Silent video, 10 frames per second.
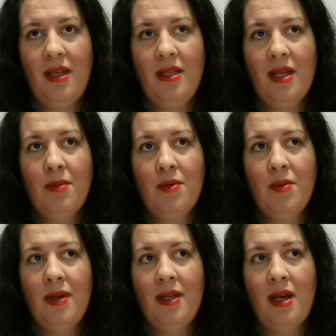In that
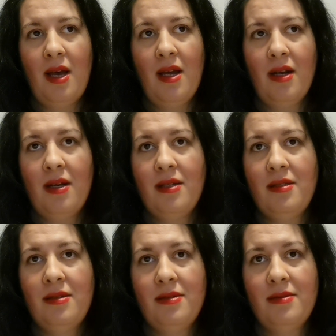moment, I
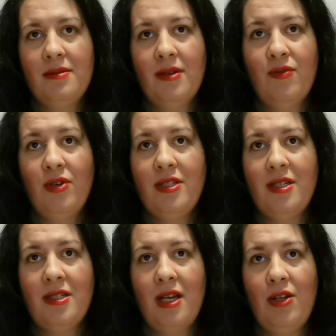heard a voice
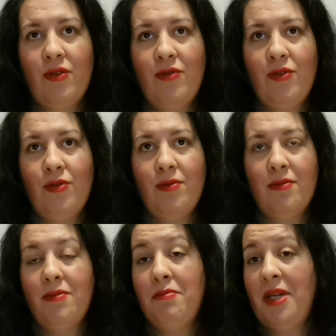inside of you,
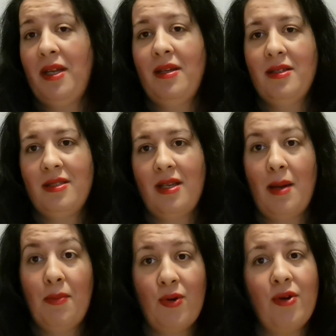me, say,
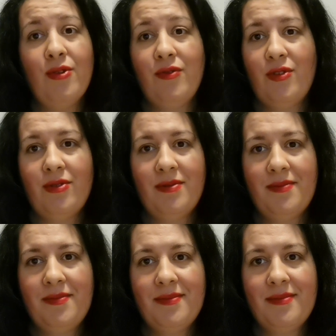I'm proud of you.
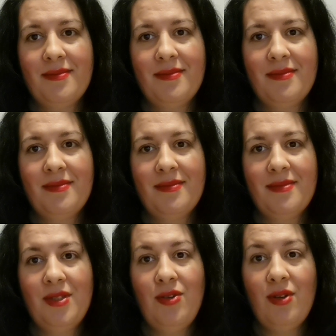
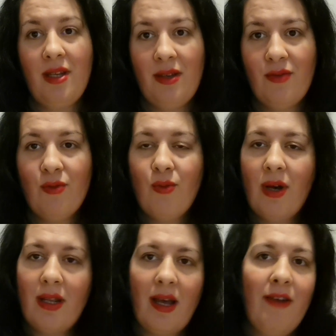You give
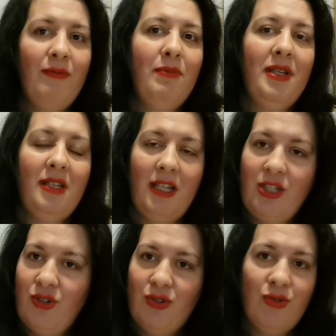what I've been
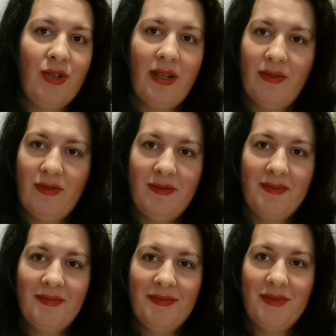teaching to give,
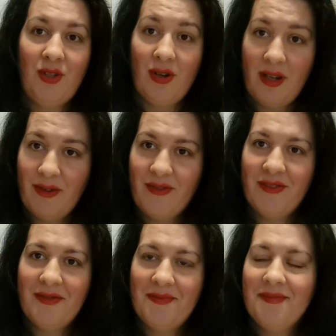your
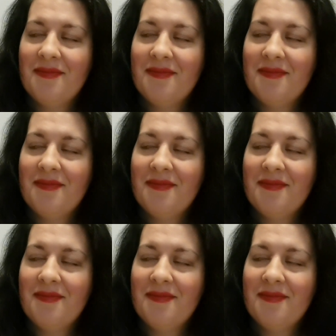love.